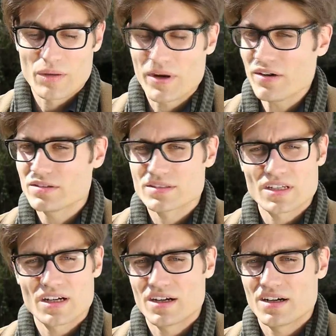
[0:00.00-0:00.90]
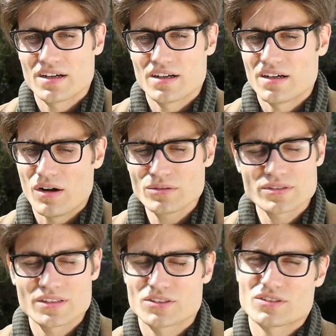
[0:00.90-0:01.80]
parents are, I would
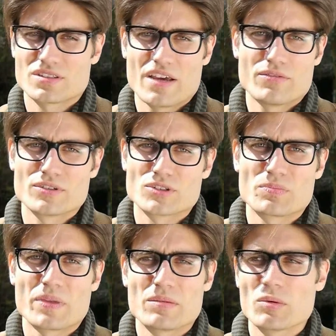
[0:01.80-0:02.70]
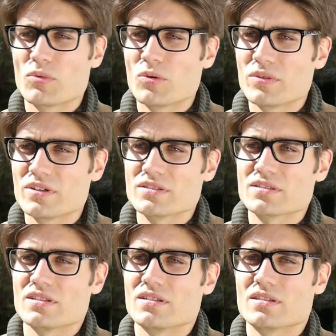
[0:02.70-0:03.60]
say, just average baby
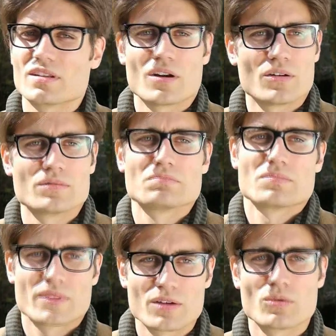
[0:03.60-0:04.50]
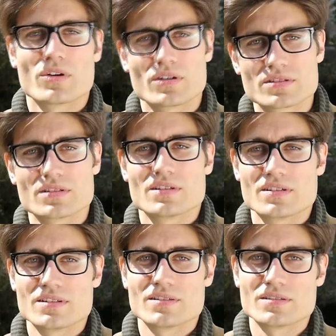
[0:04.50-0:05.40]
boomers, and they worked,
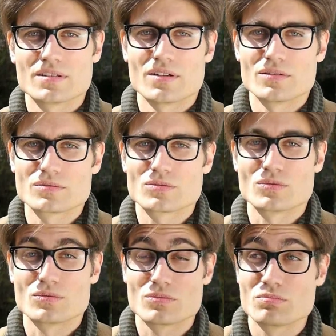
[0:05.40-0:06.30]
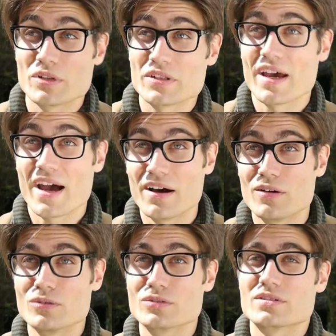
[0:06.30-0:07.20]
to build a
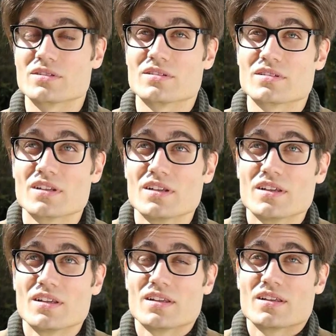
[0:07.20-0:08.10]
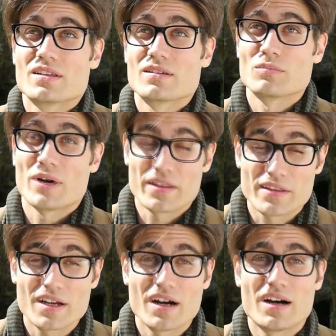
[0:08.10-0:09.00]
house and buy the
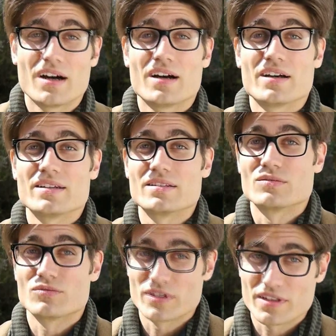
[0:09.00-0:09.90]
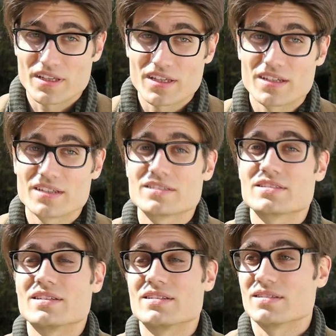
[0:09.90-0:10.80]
car and feed the
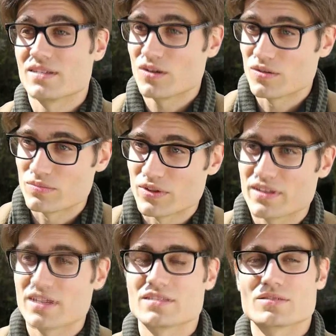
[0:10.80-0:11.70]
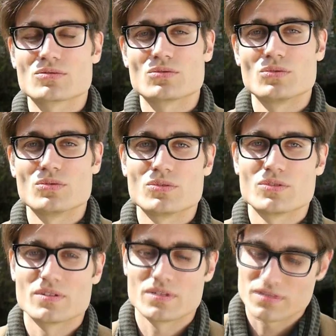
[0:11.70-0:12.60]
kids, and bring the kids to
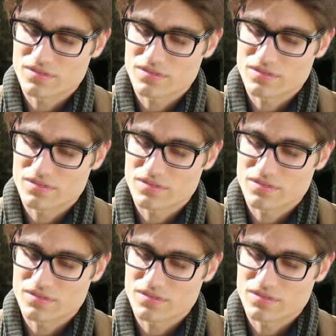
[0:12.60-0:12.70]
school,